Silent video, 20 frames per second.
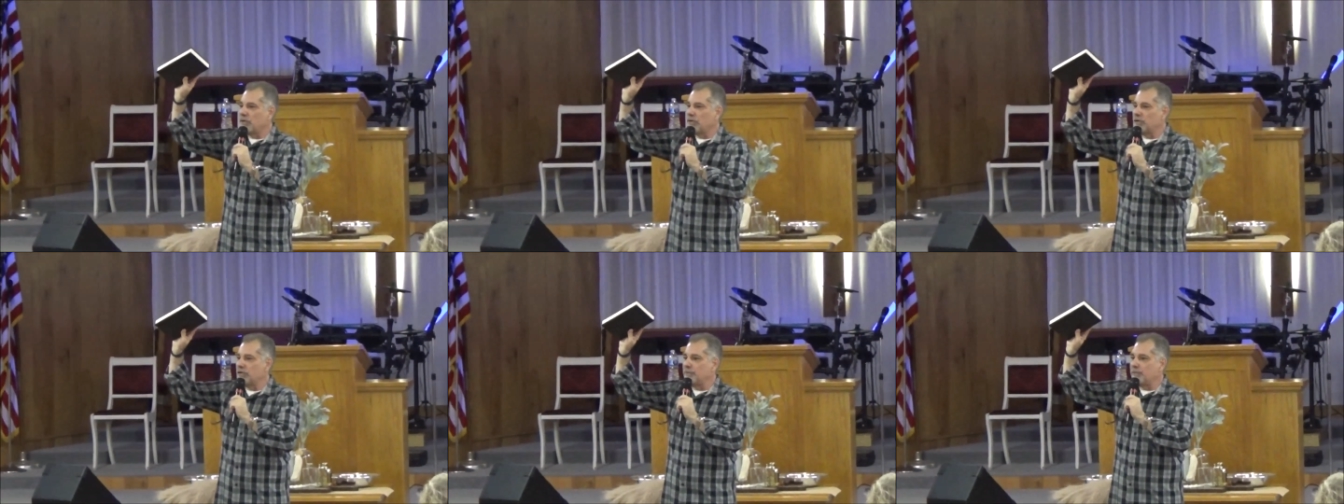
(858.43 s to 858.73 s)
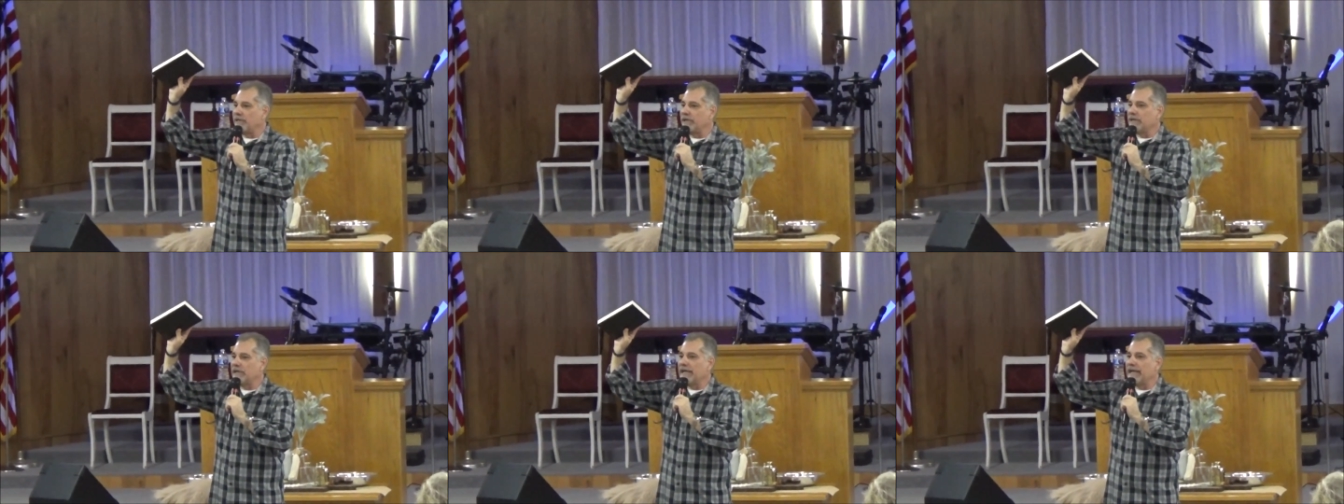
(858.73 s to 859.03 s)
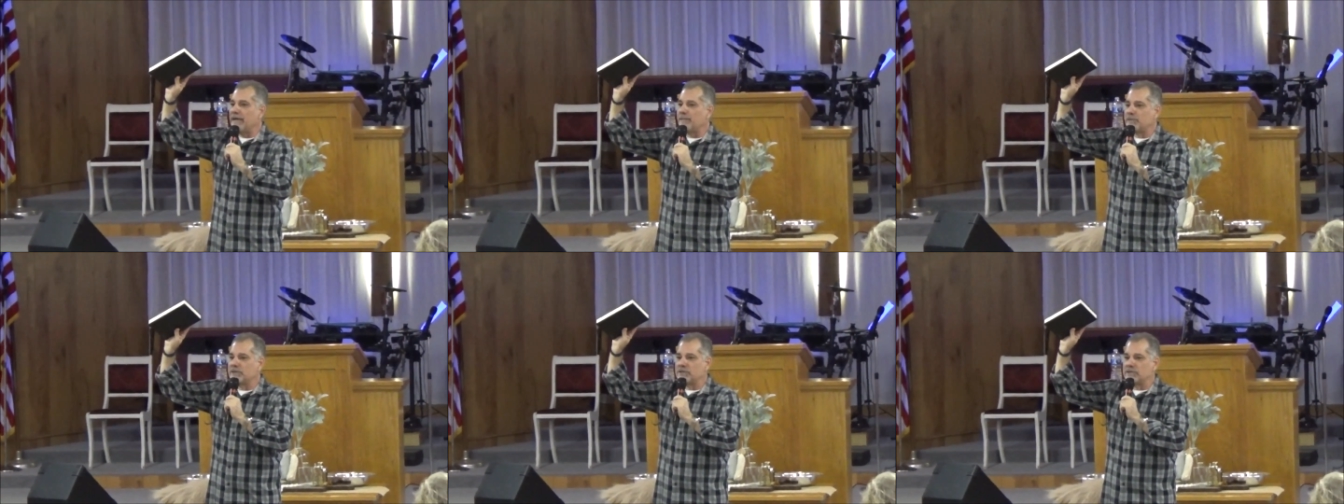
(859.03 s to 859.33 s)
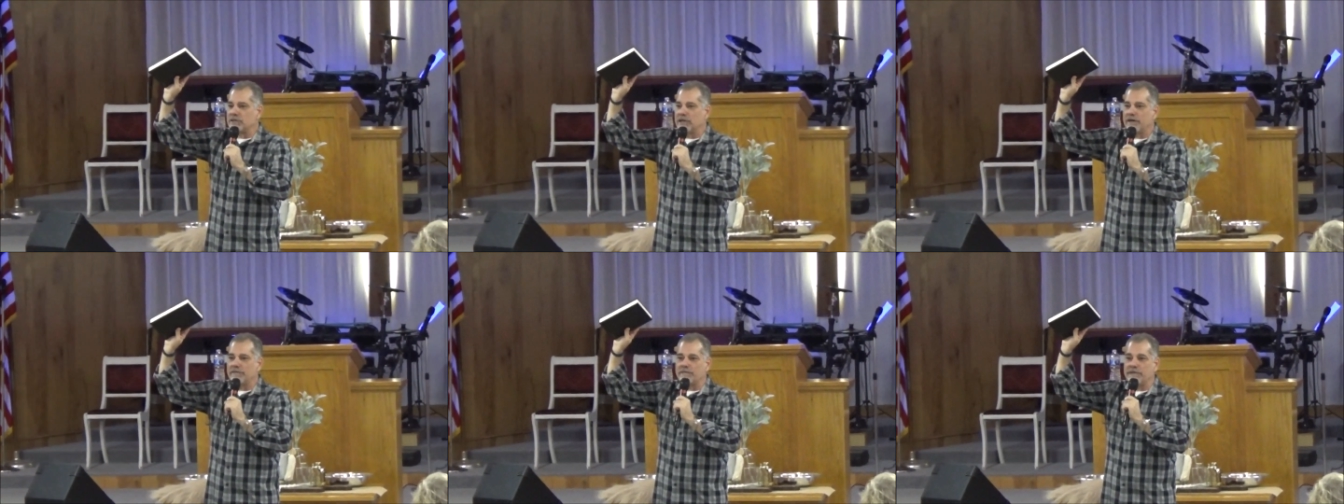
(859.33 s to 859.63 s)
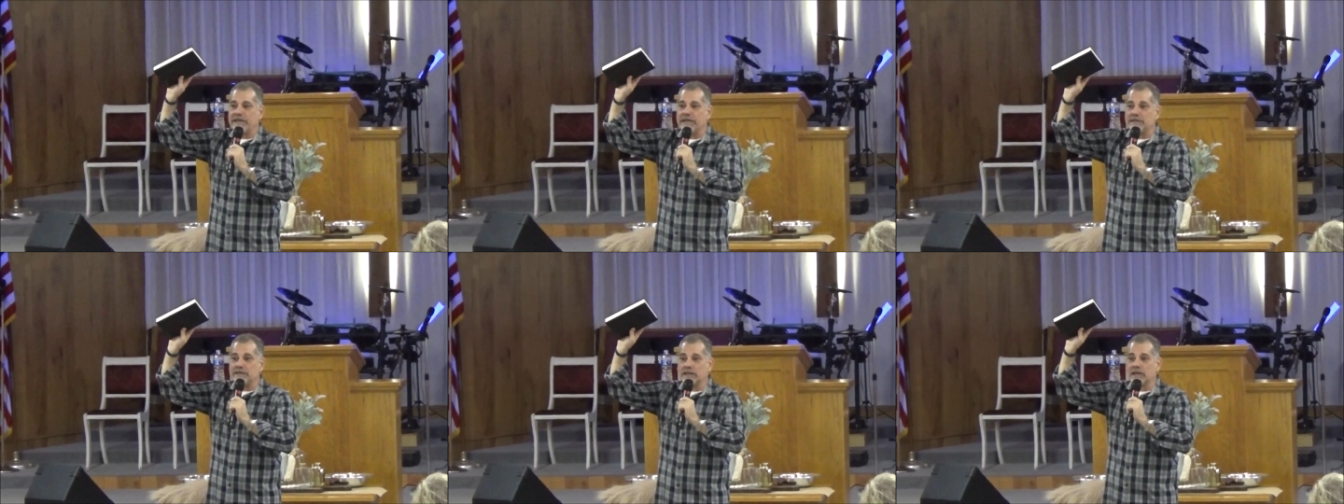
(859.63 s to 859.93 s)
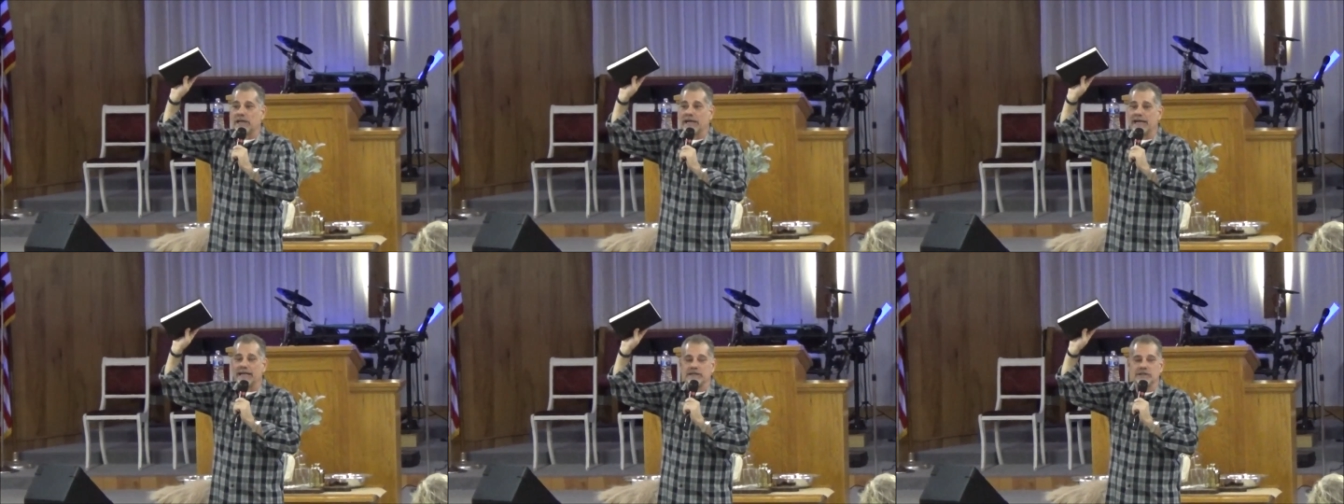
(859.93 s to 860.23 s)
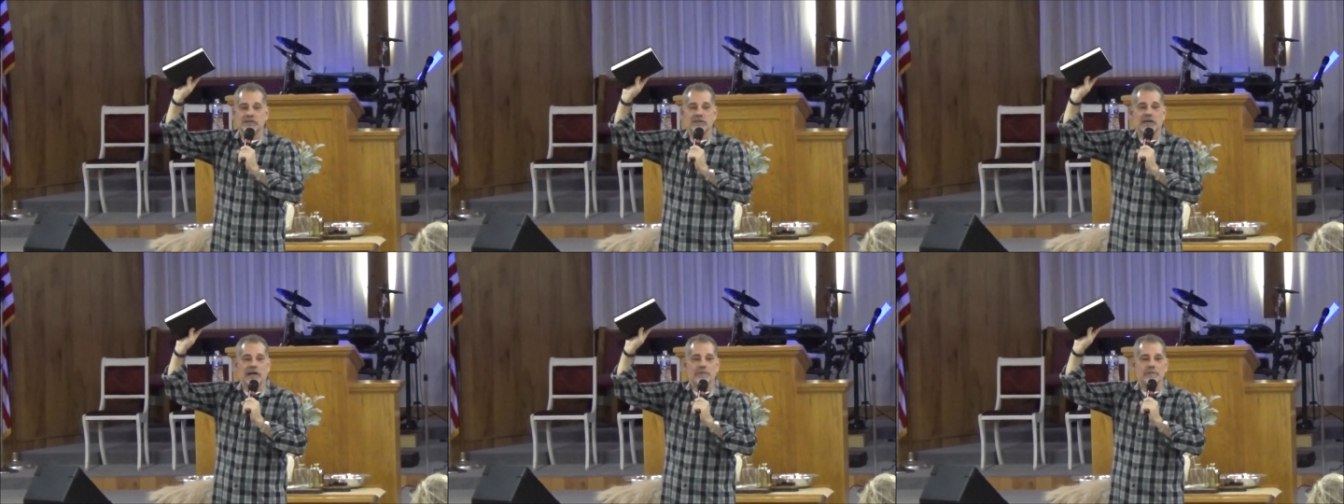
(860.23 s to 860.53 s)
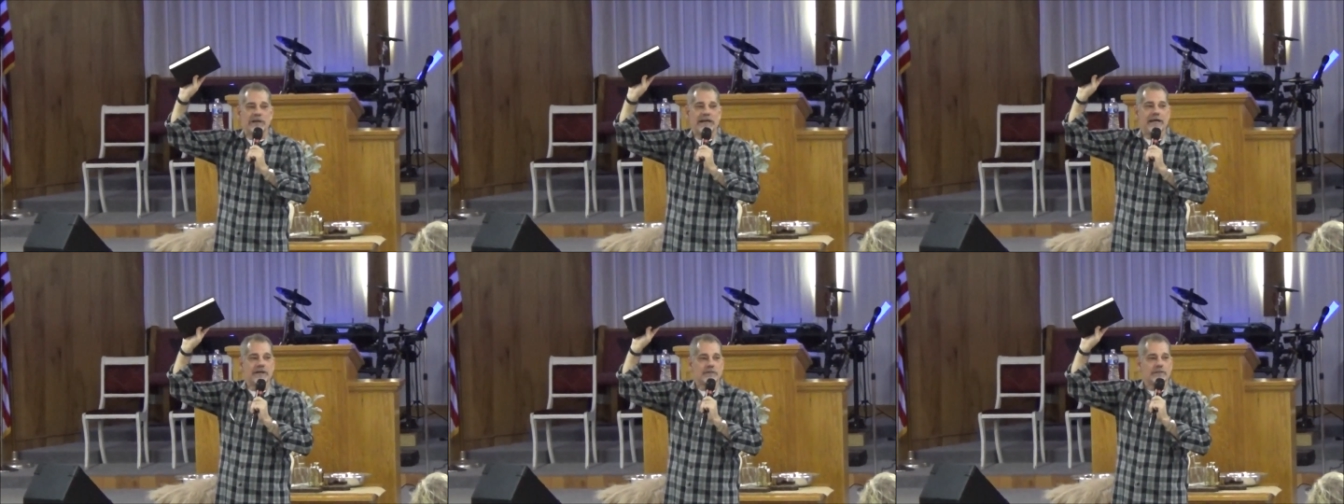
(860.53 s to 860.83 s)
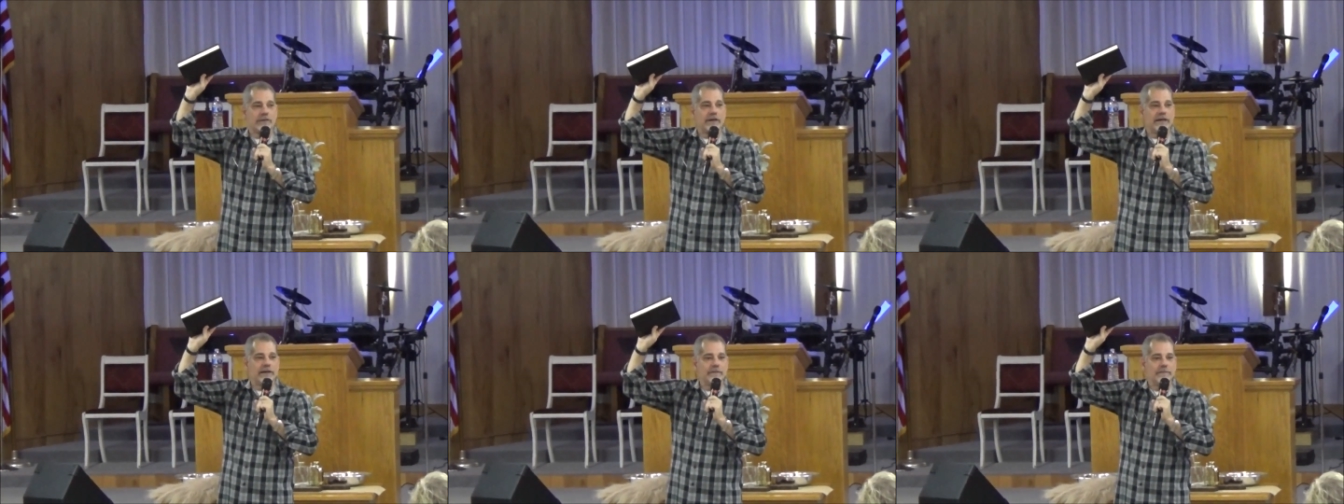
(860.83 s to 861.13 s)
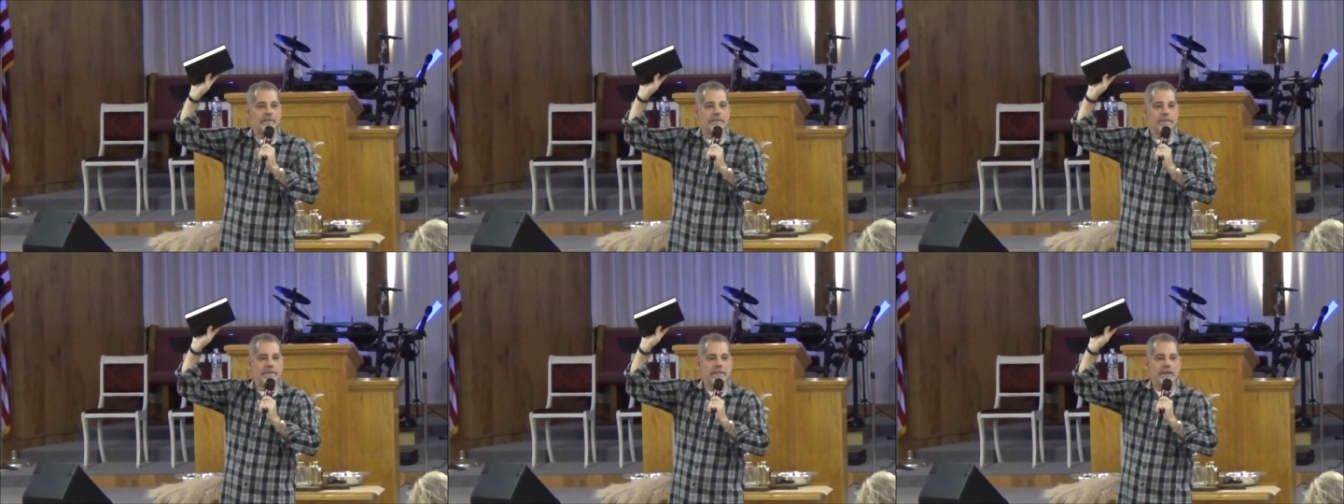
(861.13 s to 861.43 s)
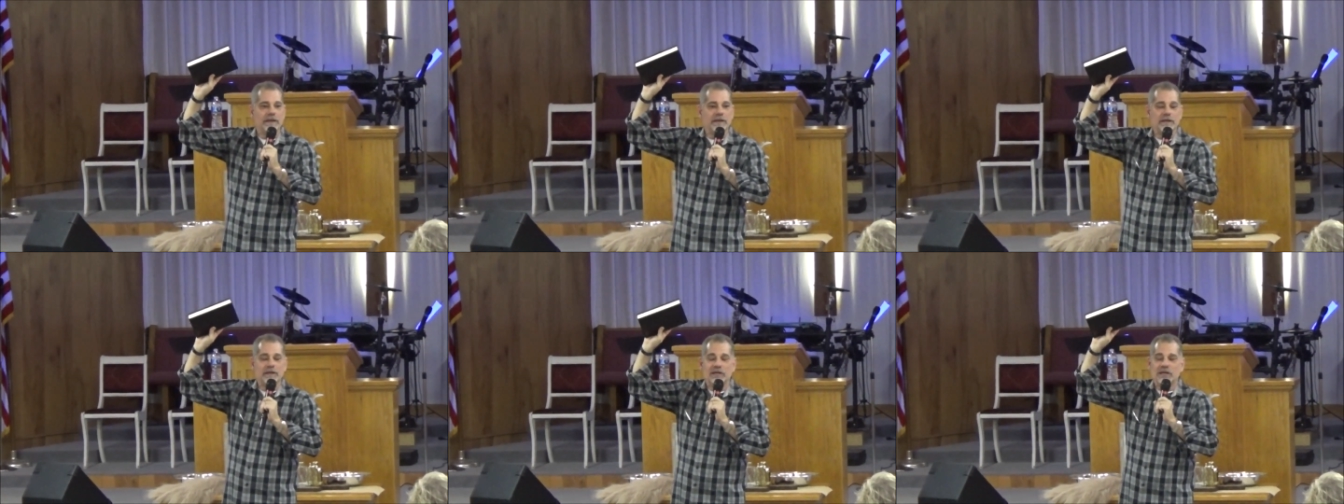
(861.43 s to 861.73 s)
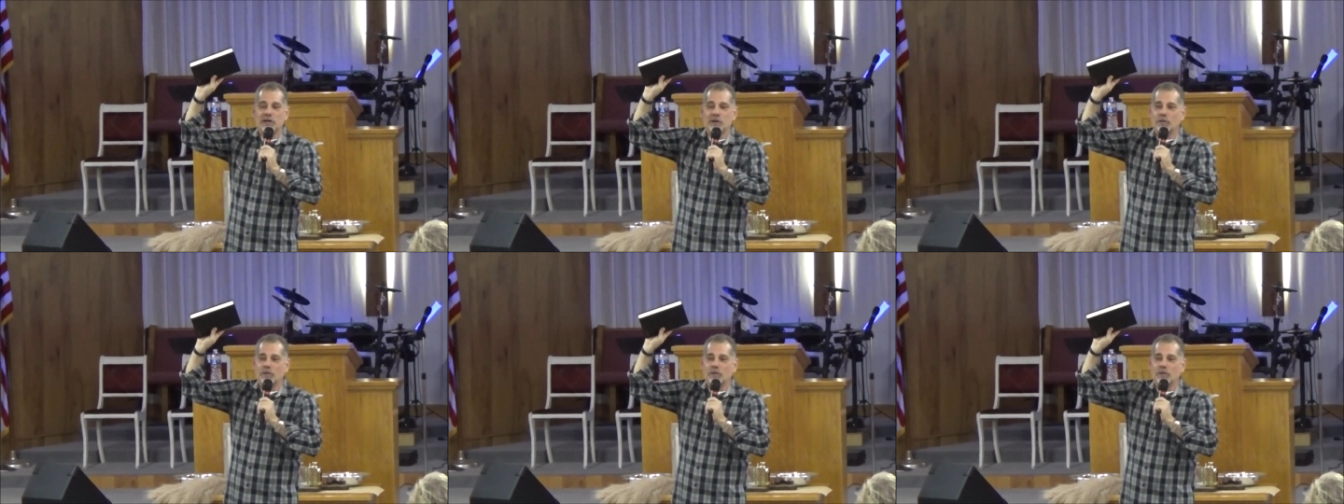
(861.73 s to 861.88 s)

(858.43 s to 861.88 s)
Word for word: word to be a lamp unto our feet and a light unto our path.